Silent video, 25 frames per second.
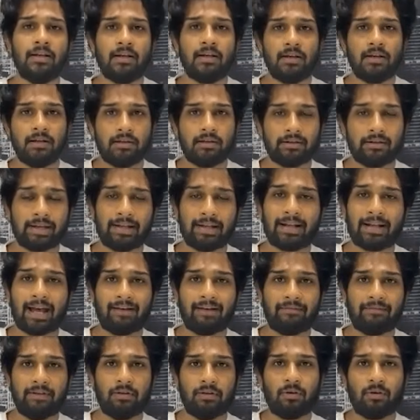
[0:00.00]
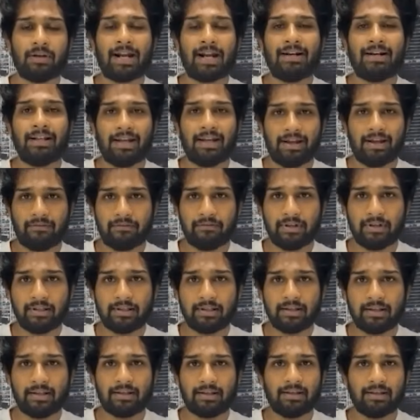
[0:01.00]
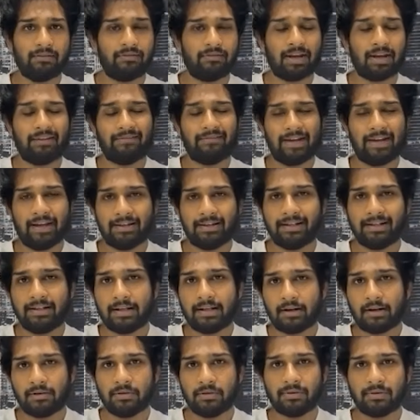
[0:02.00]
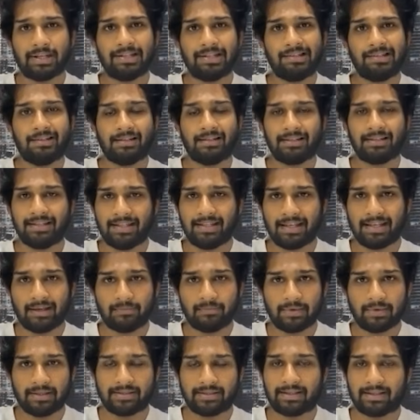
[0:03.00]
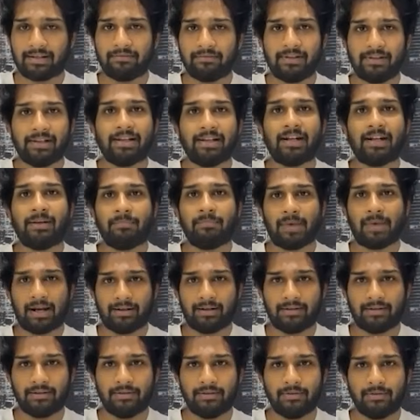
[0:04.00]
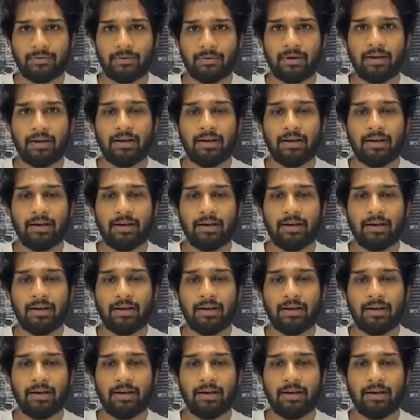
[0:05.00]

Can have a look at everything. If you have any doubt, you can just DM us and we get back to you.